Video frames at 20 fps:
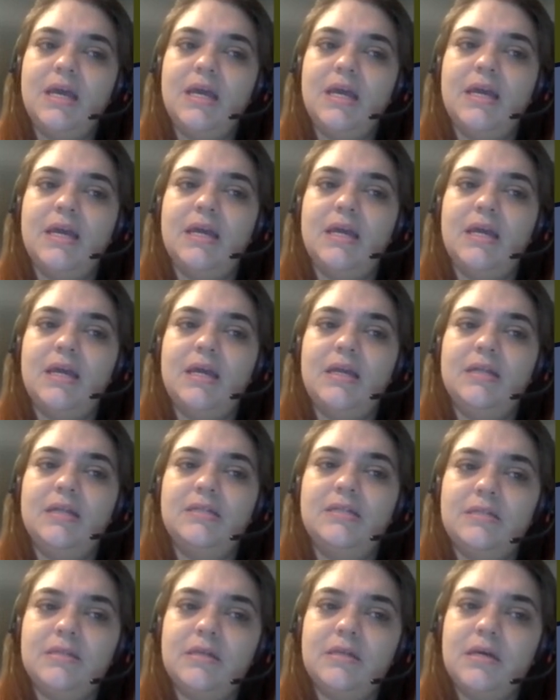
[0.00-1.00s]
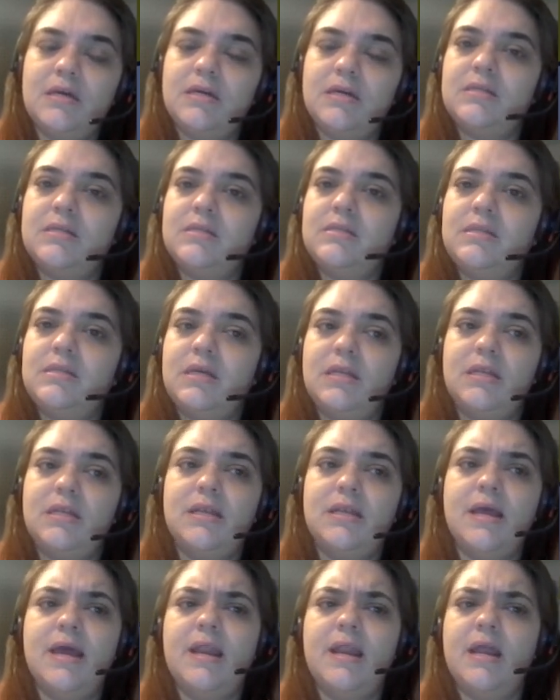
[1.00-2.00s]
and discuss
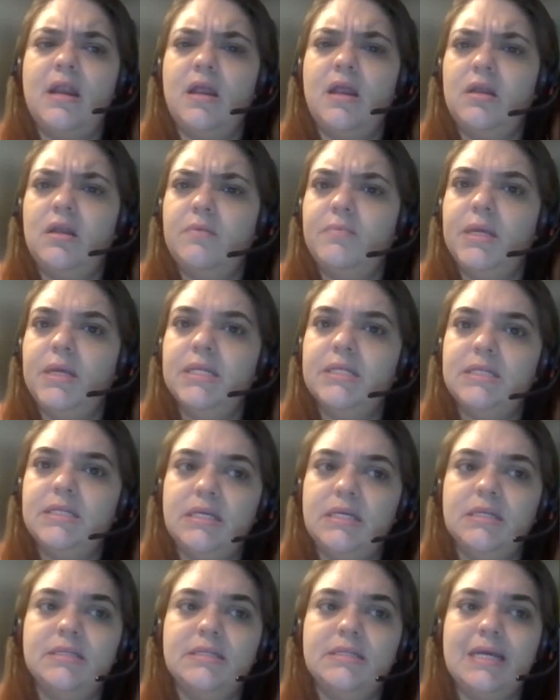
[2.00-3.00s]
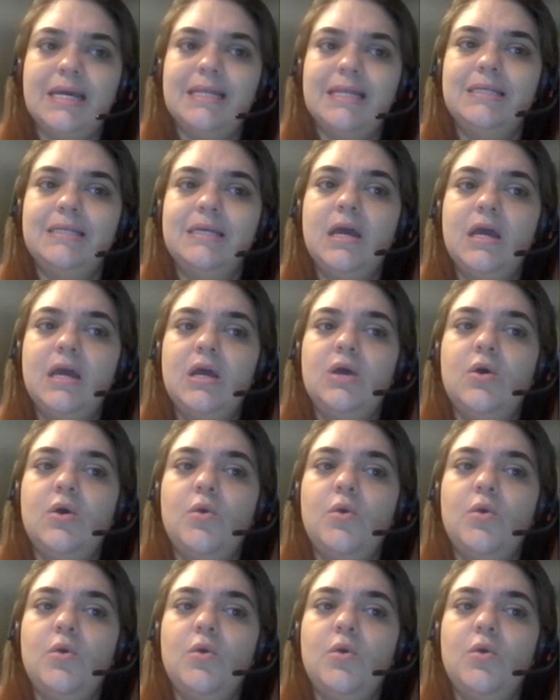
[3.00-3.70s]
and had a lot of meetings and